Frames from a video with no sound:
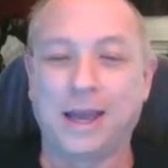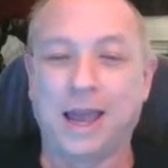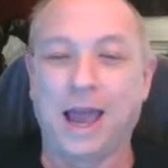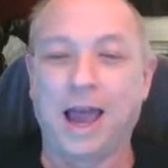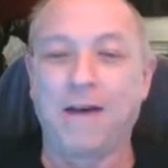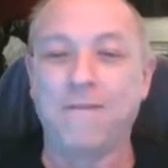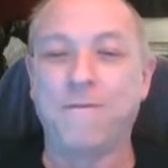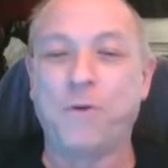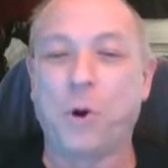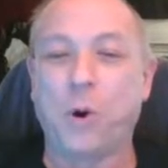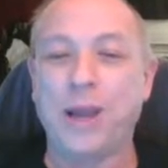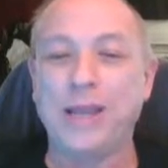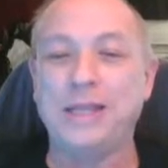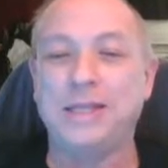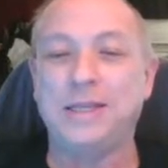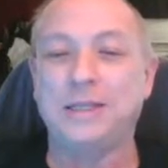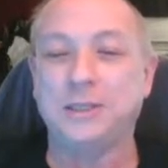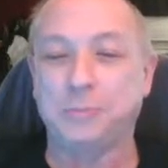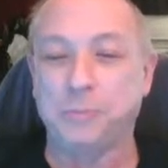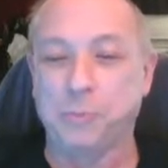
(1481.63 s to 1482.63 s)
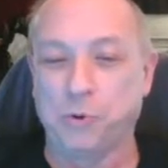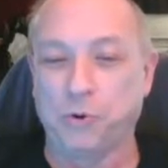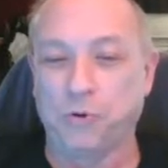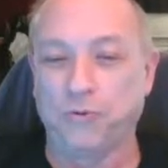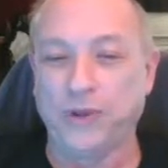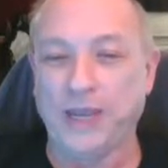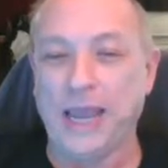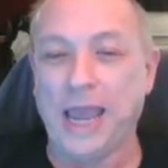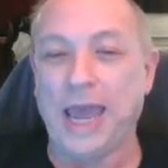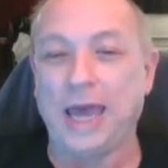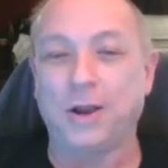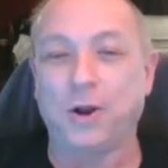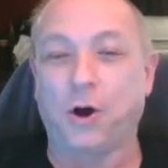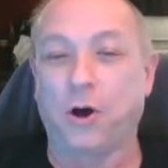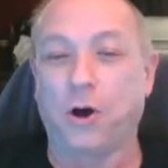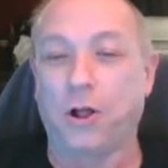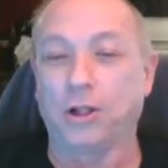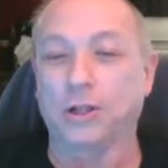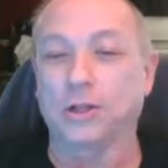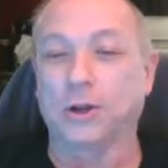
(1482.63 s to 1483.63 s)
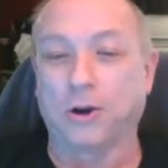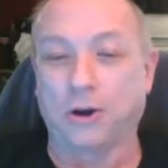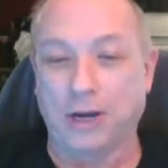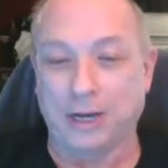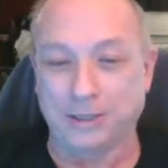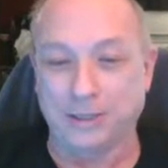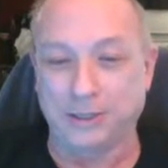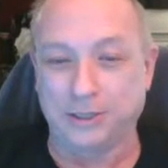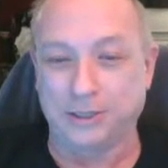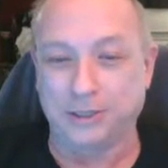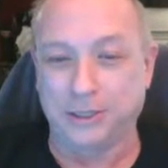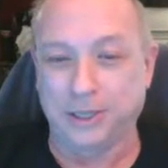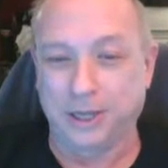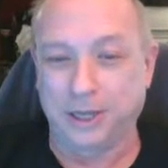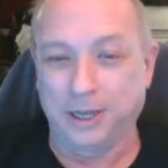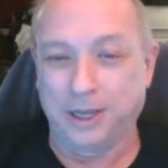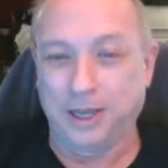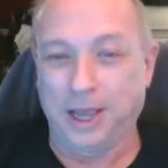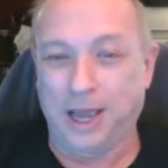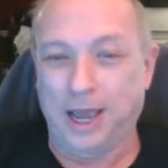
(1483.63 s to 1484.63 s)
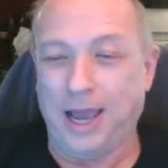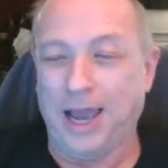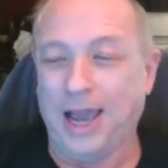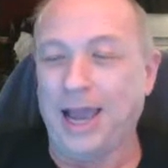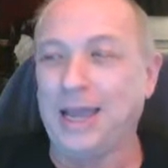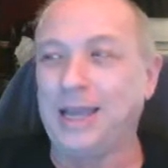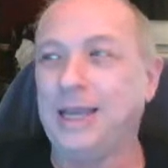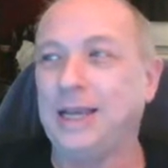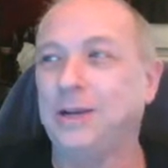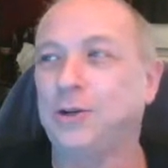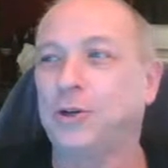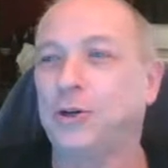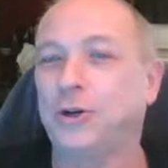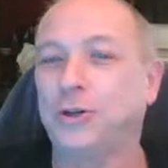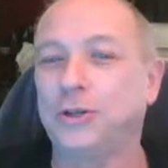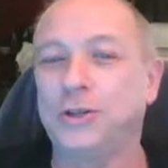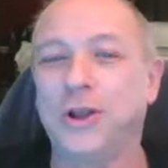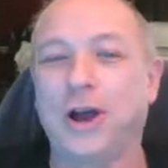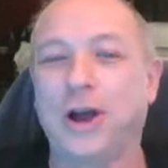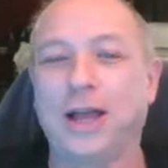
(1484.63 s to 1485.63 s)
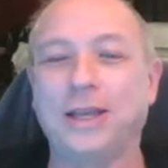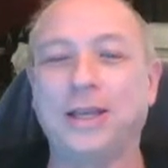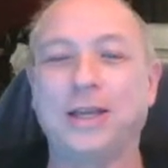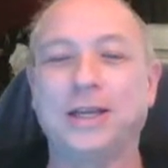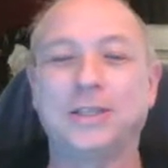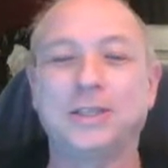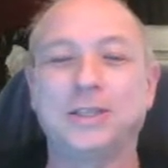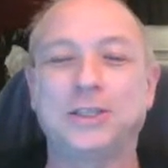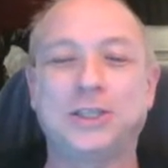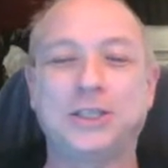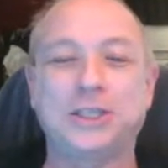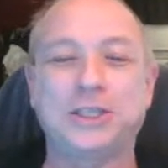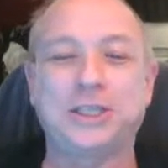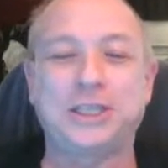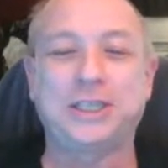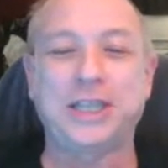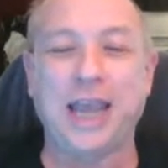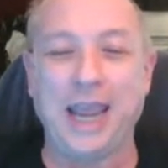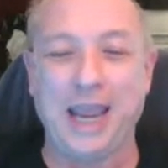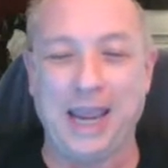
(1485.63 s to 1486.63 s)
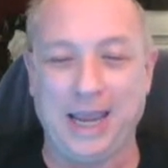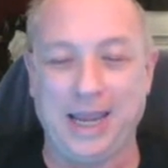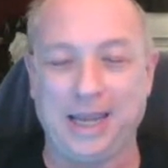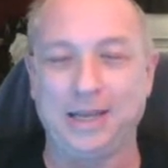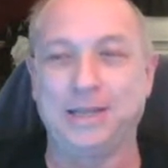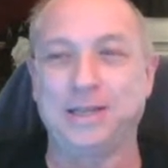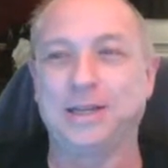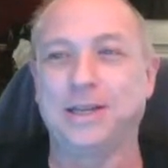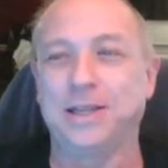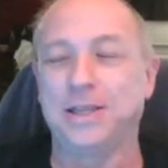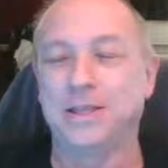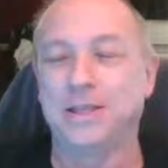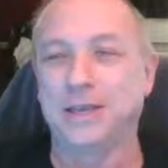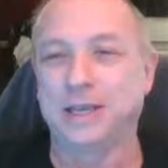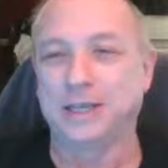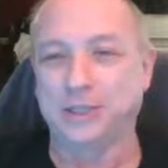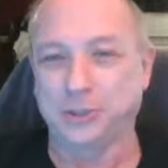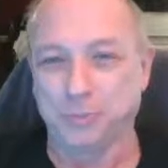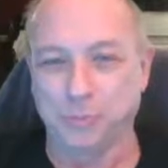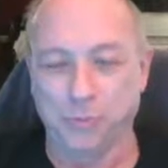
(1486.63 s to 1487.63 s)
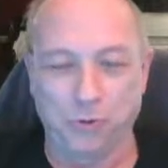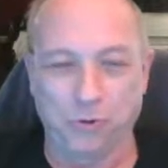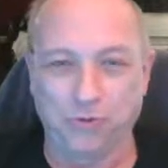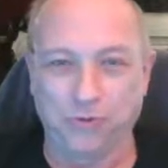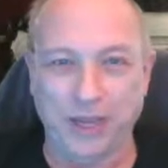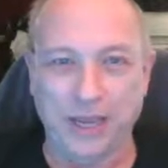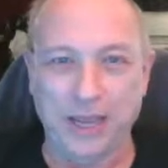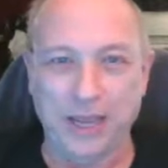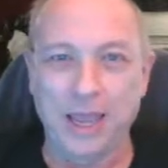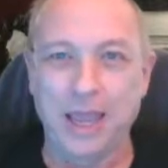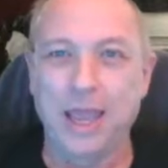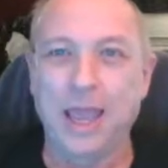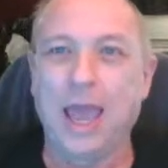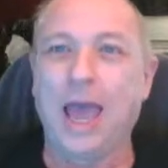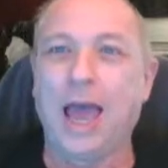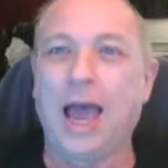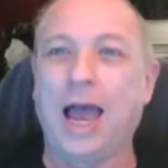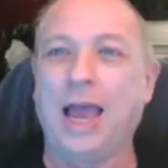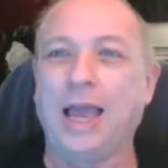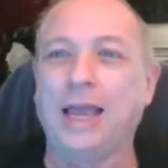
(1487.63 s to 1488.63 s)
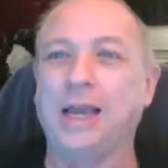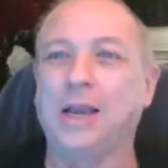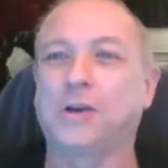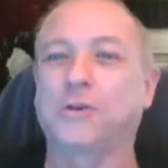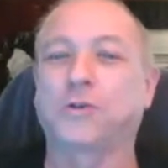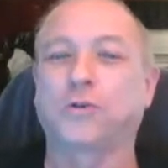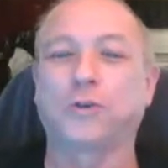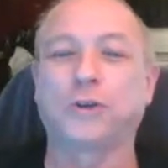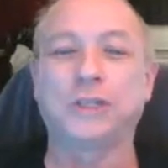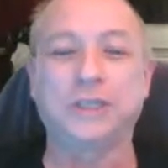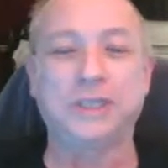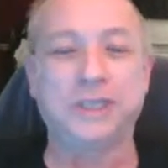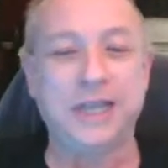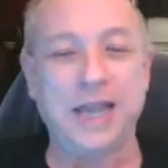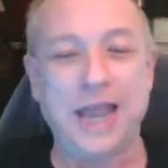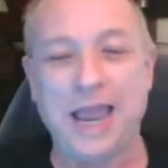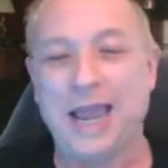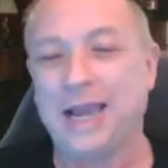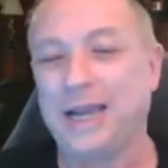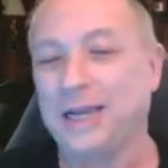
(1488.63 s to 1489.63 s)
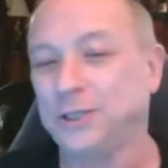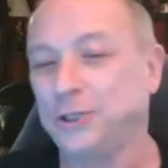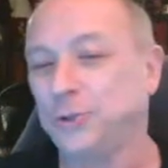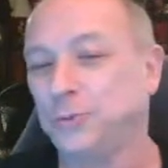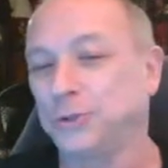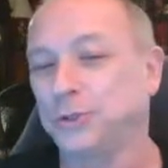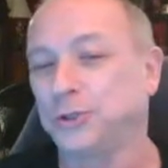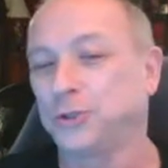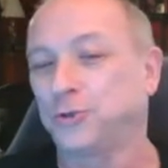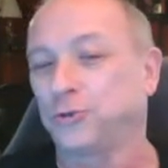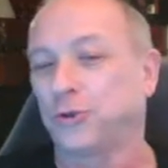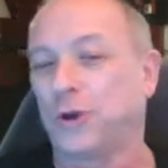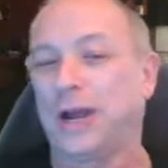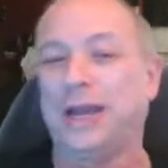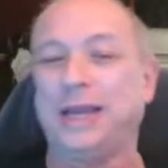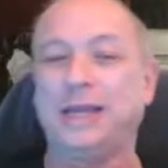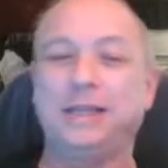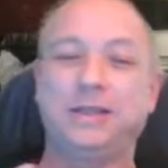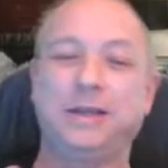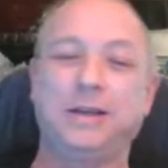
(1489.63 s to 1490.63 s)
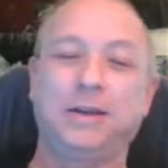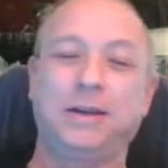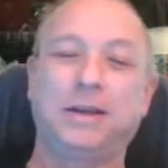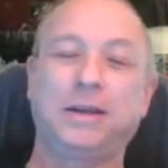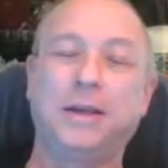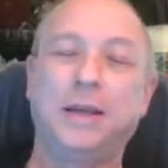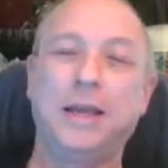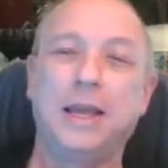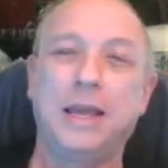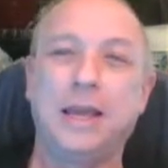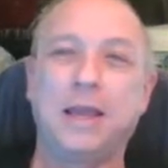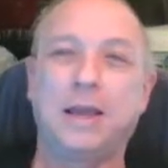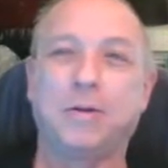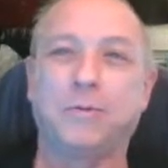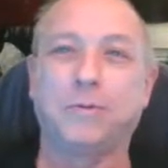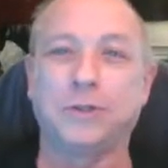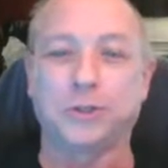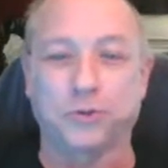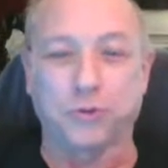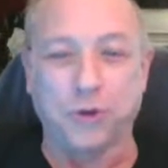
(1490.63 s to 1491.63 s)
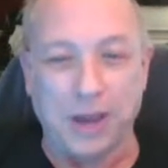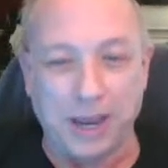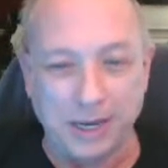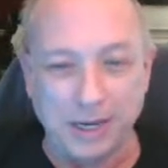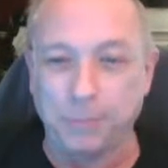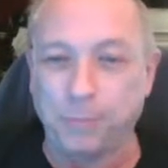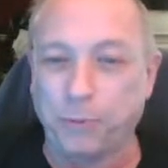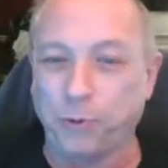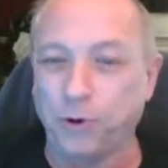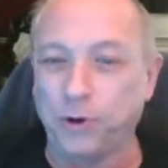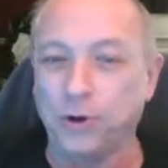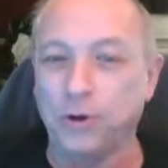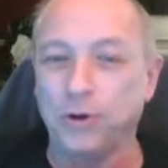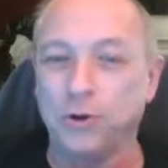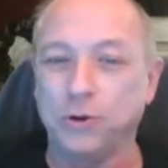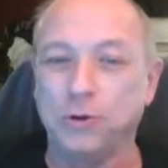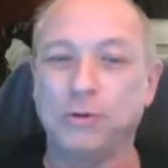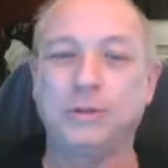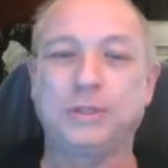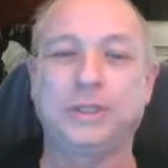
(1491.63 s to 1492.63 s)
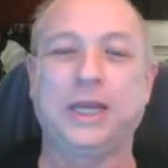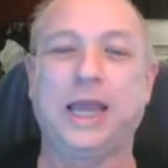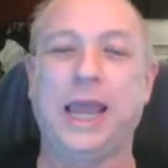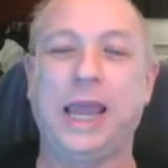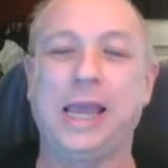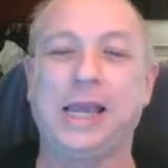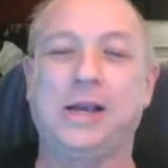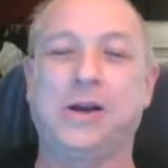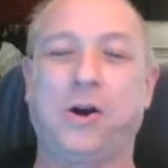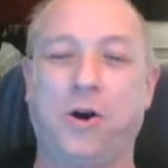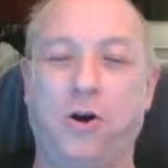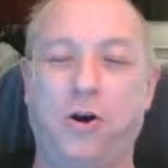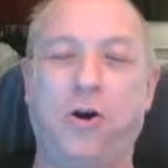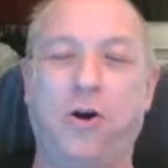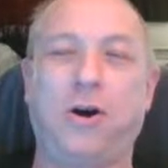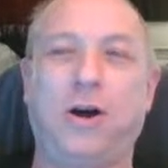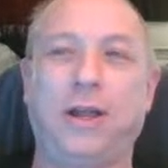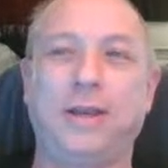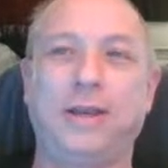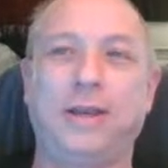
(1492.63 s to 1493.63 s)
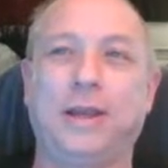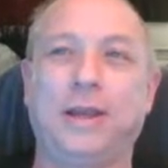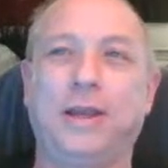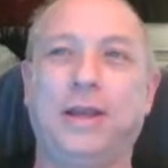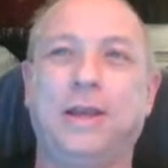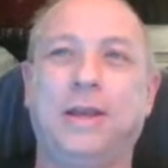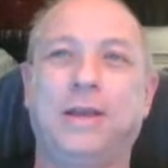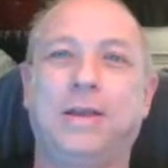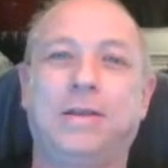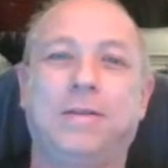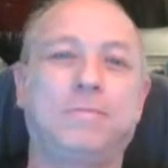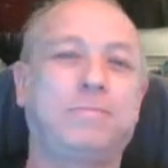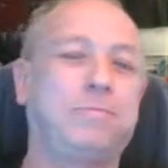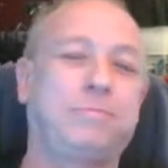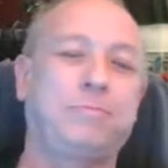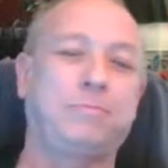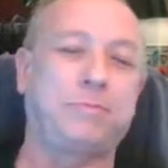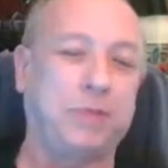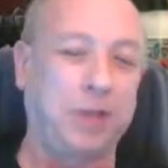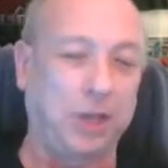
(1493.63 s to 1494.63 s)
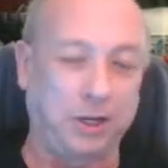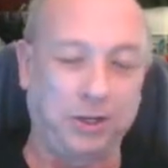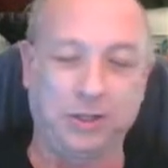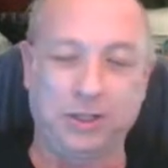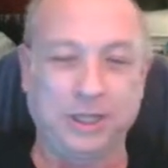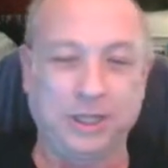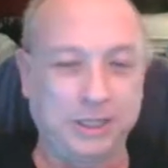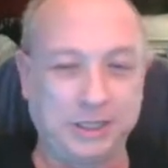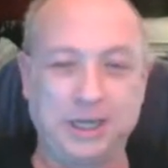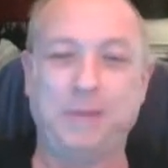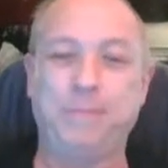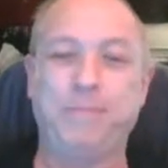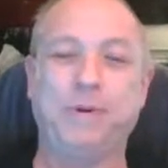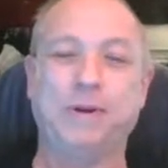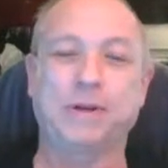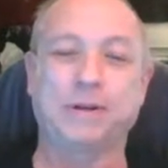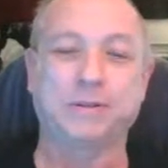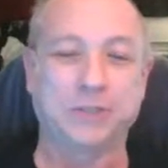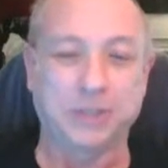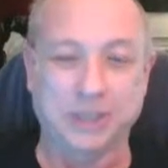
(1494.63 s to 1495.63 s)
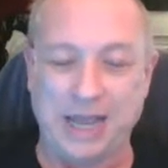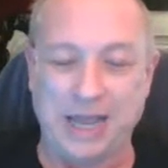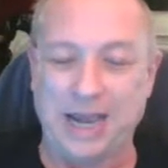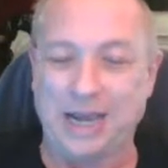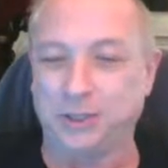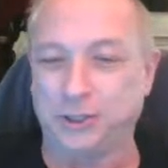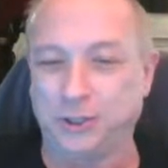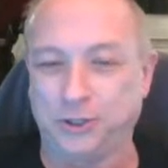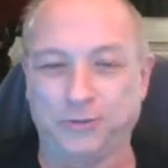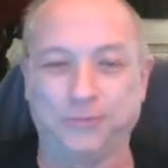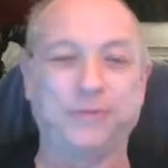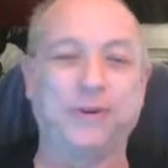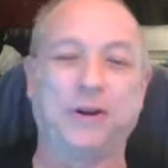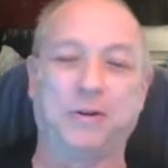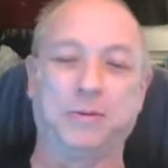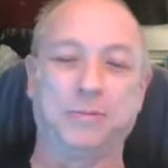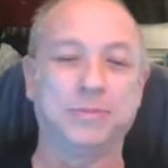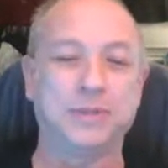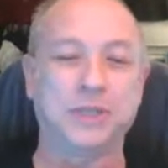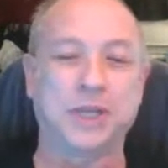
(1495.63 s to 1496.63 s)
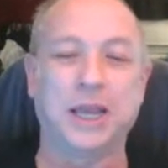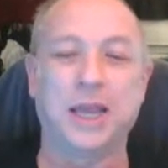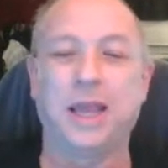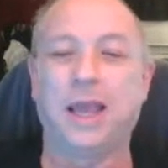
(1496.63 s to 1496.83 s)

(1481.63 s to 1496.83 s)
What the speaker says: Avoid this movie at all costs. I could not stand this movie. Chris Nash was trying to put a new take on the typical slasher films.